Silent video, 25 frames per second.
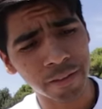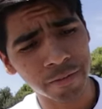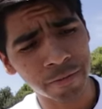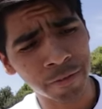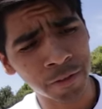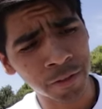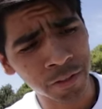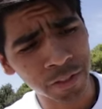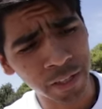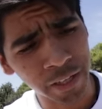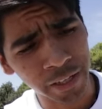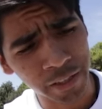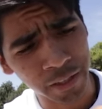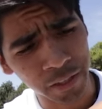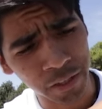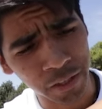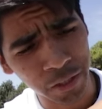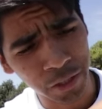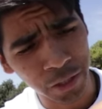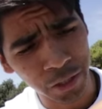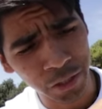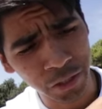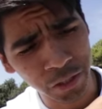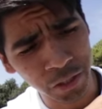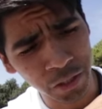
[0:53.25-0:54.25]
Feels like the
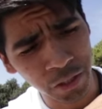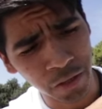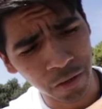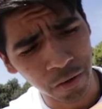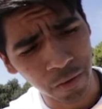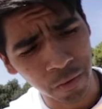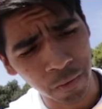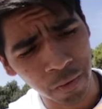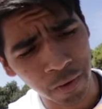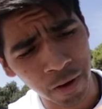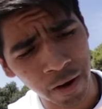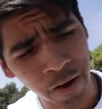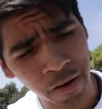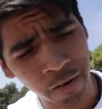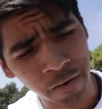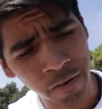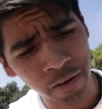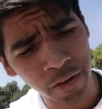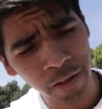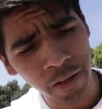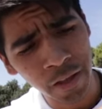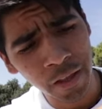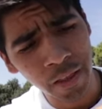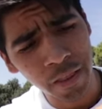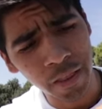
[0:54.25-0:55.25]
cushion
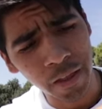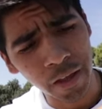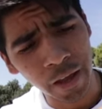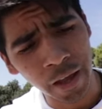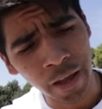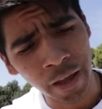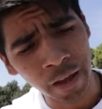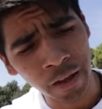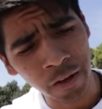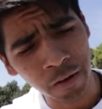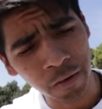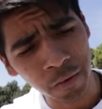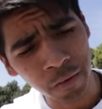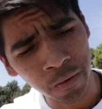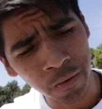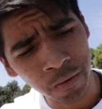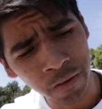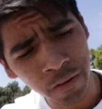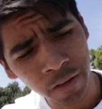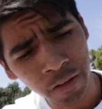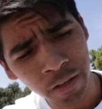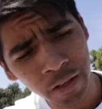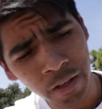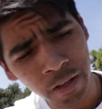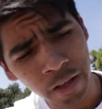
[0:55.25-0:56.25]
around the ankle
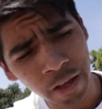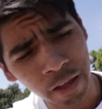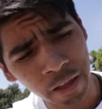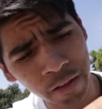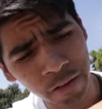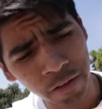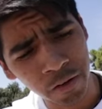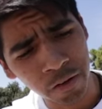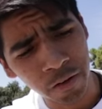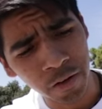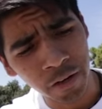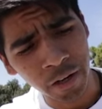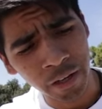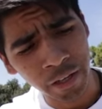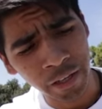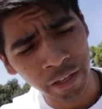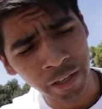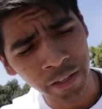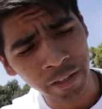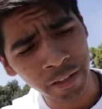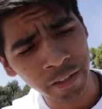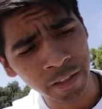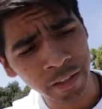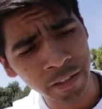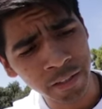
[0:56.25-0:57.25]
and your
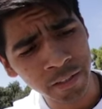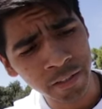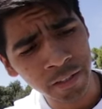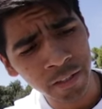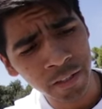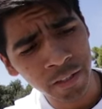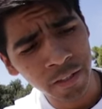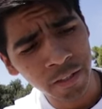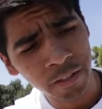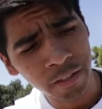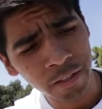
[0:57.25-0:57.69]
Achilles.